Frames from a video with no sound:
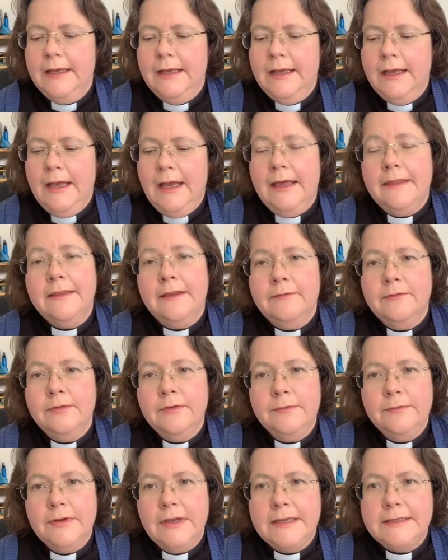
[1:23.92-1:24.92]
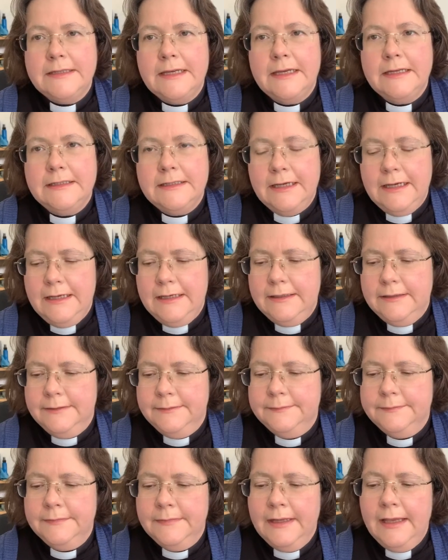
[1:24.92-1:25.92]
And then from verse 18.
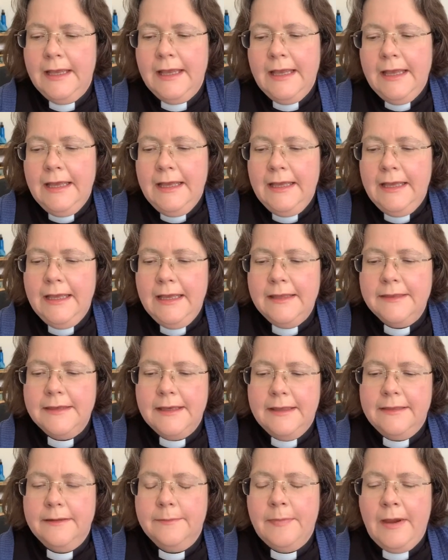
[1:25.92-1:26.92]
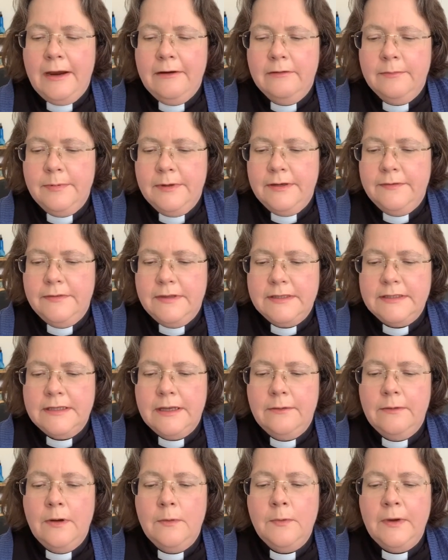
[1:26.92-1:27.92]
"Hear then the parable of the sower.